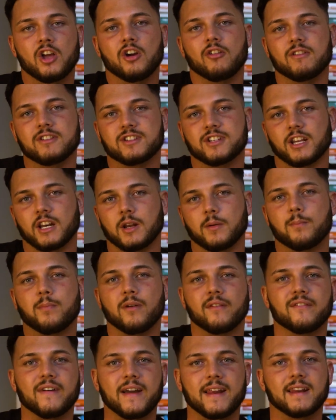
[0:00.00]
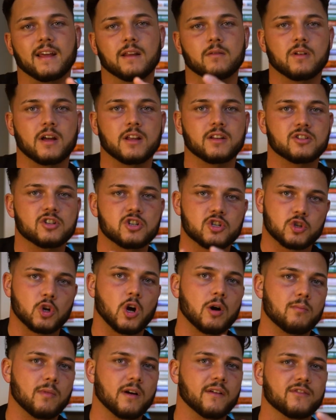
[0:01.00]
or is it going to prevent and
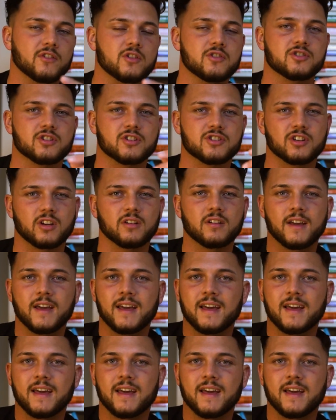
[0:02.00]
stop my future? So